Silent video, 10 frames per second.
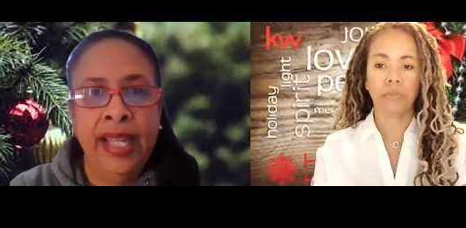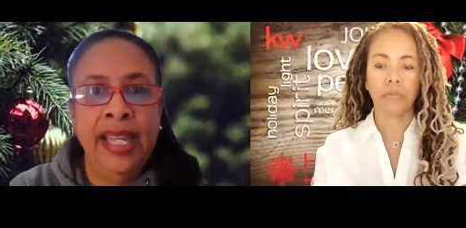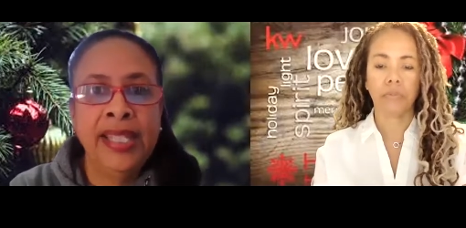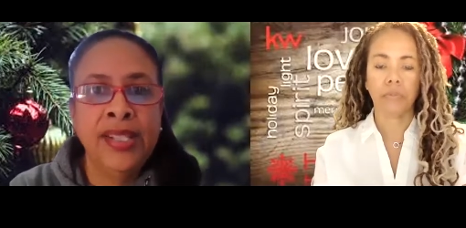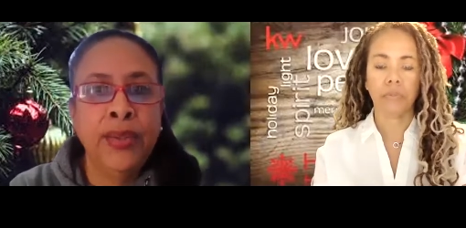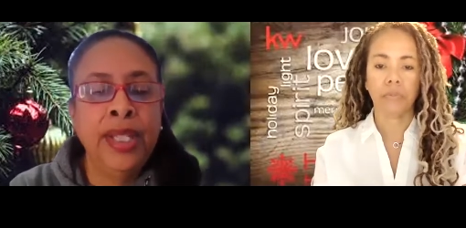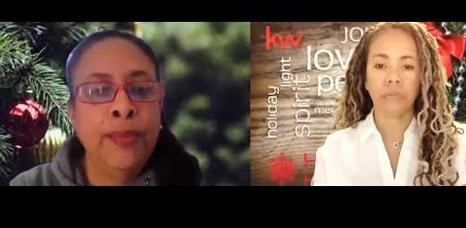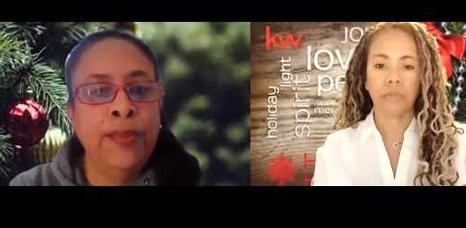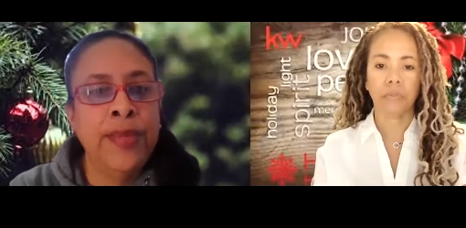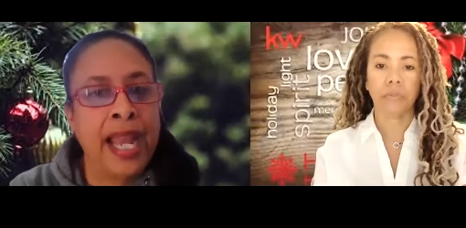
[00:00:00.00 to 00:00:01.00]
Speaker 1: It's
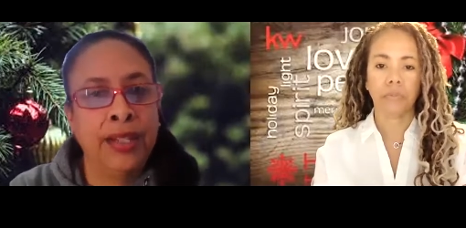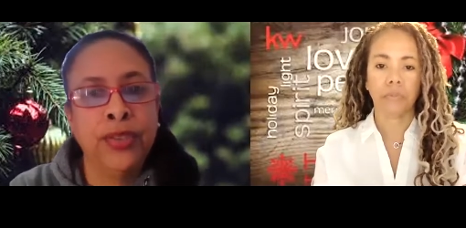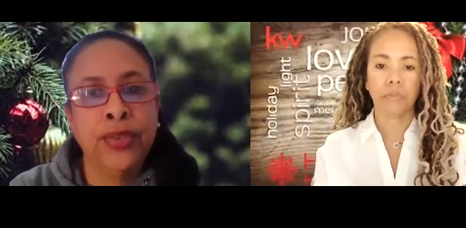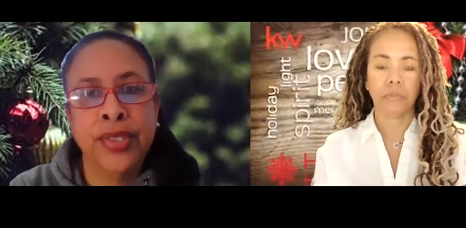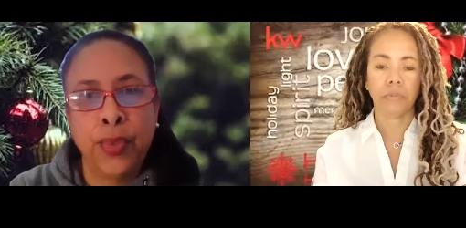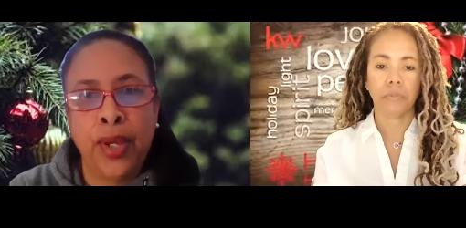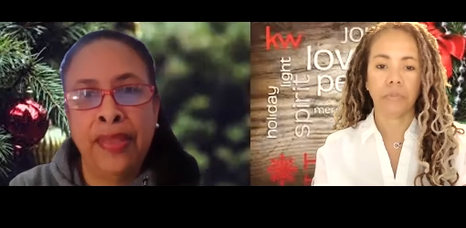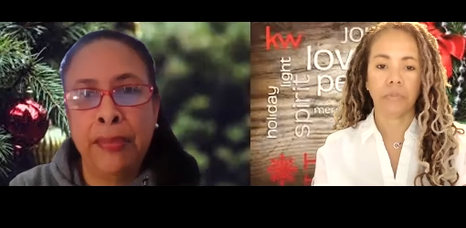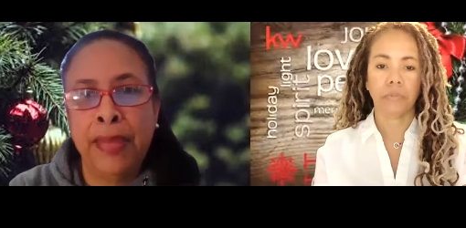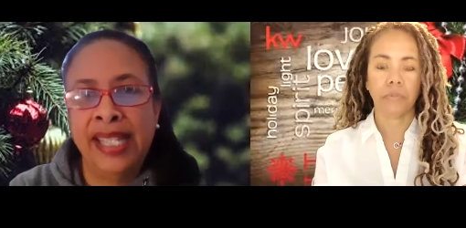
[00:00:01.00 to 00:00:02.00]
only natural to
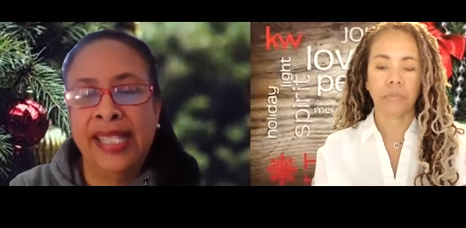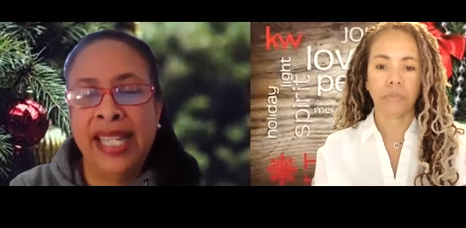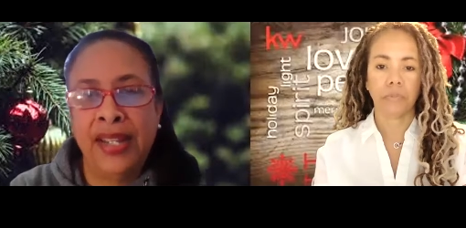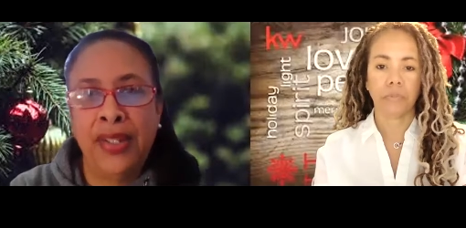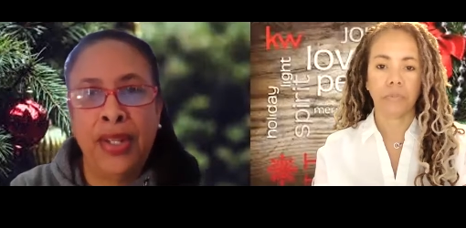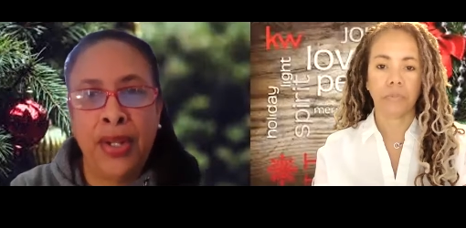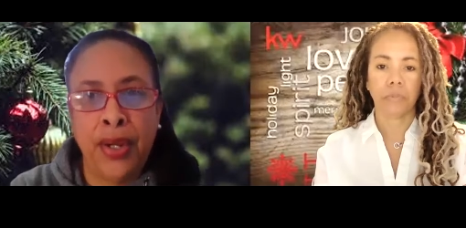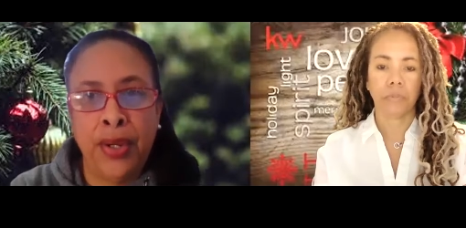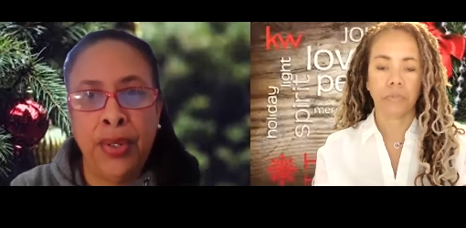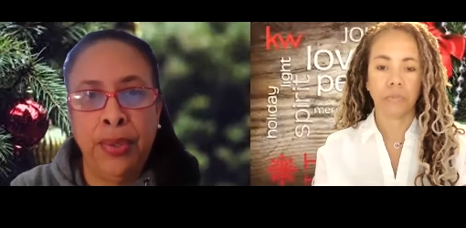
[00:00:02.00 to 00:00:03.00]
want the best deal on a
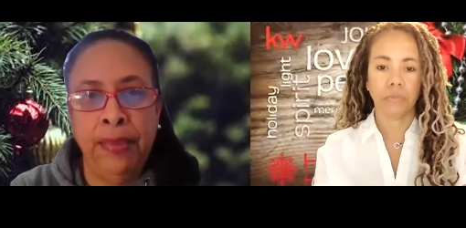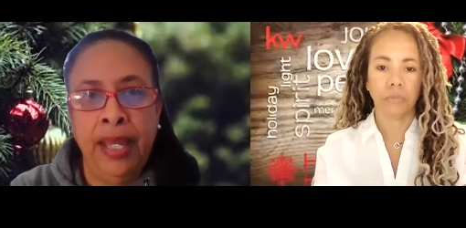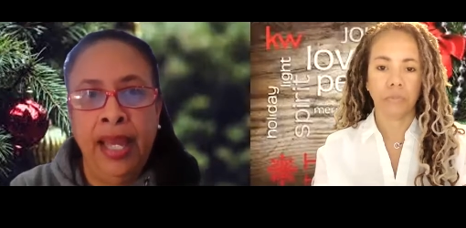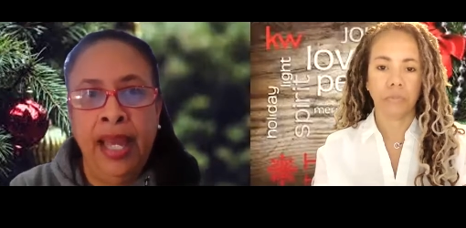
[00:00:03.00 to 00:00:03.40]
home.